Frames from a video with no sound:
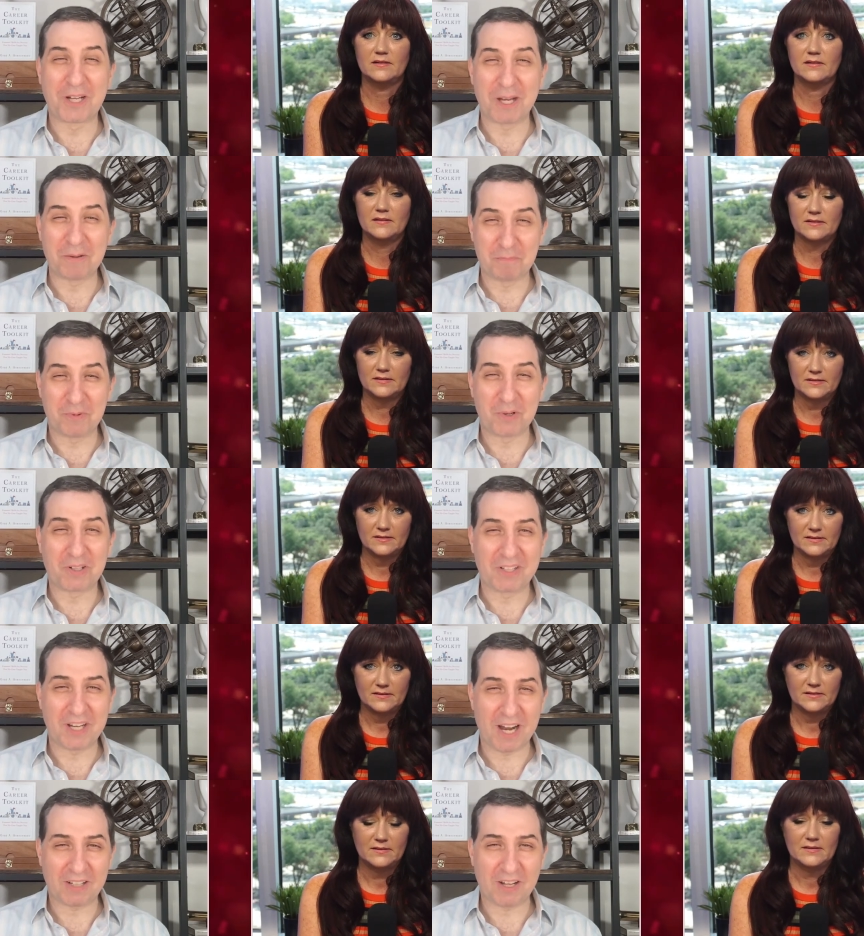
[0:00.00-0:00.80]
Speaker 1: toolkit
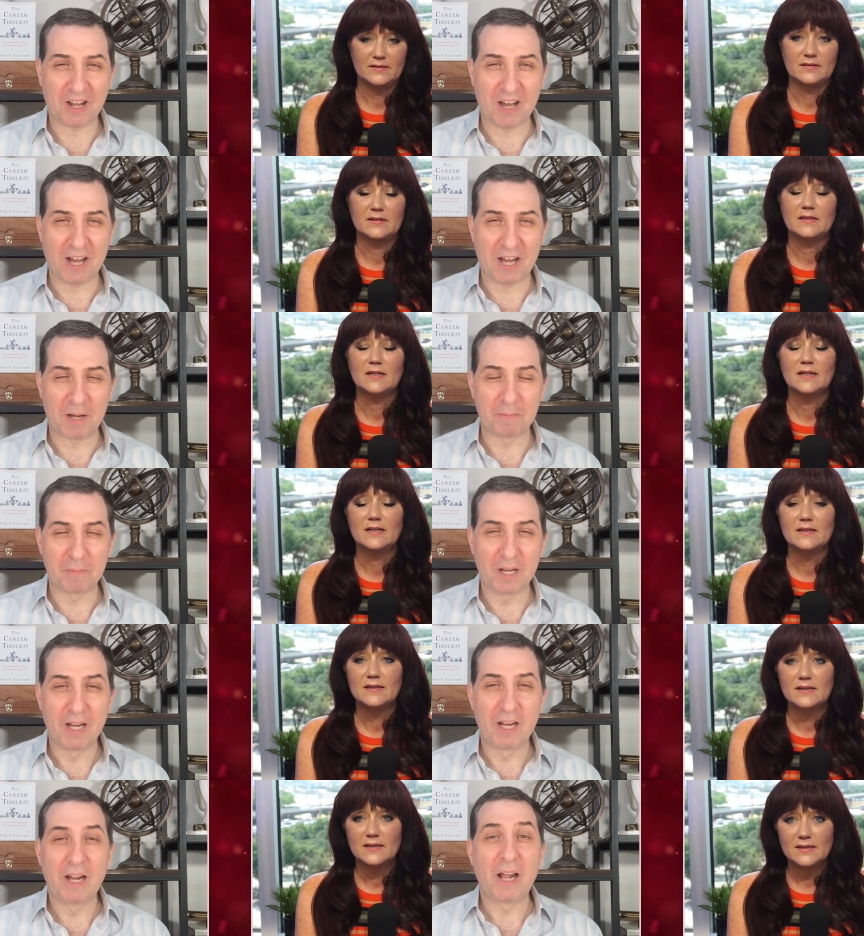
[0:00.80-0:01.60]
book dot
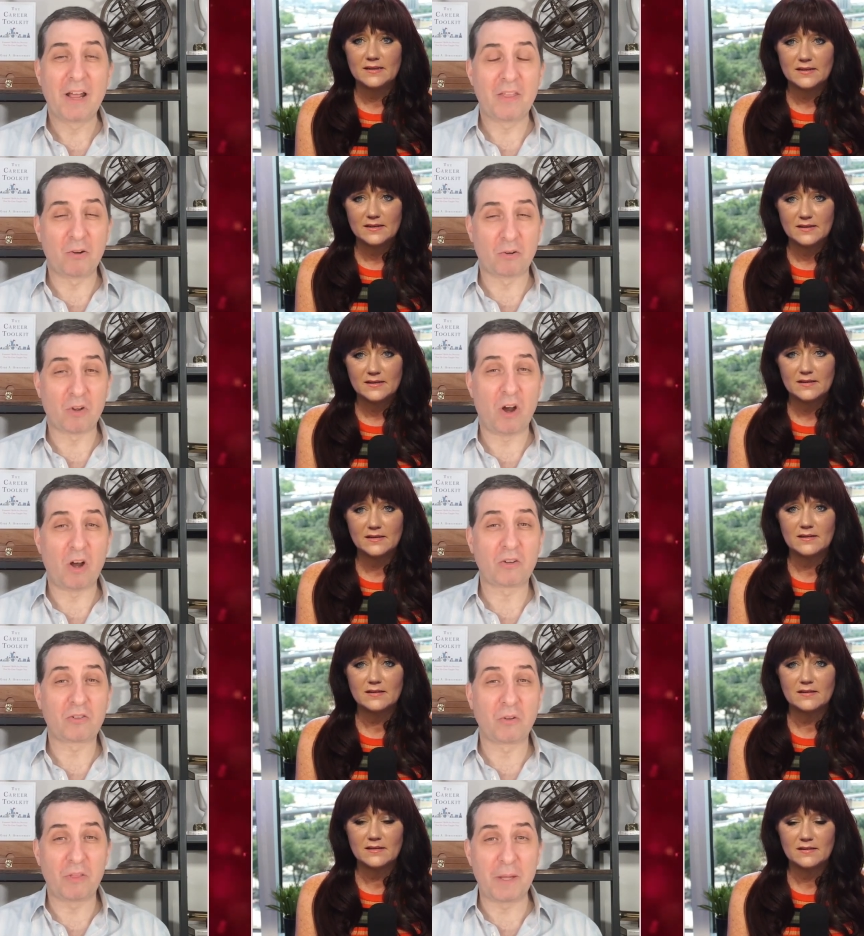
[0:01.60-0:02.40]
com. There's
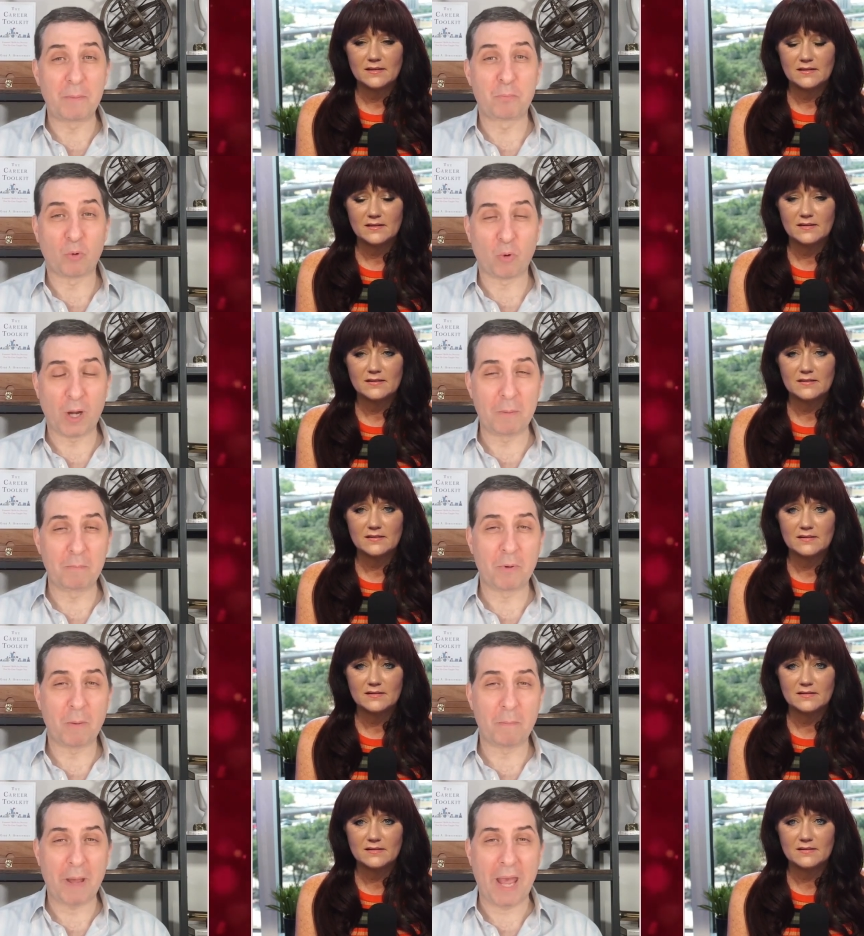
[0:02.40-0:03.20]
also the
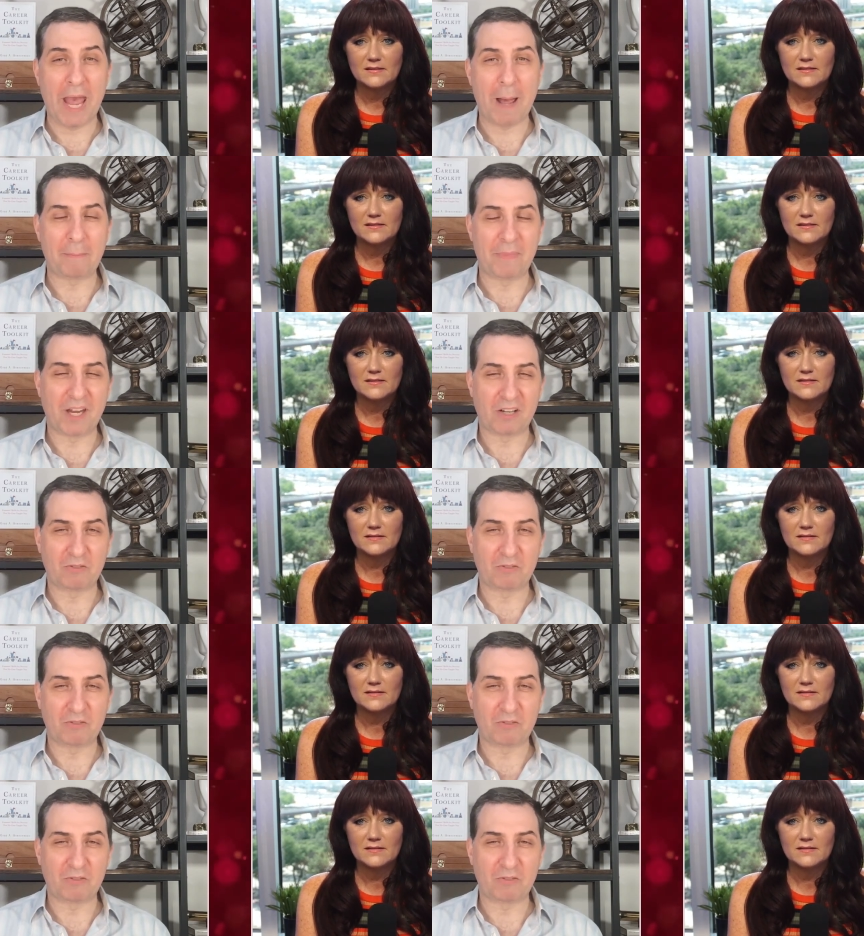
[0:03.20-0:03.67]
Brain Bump app.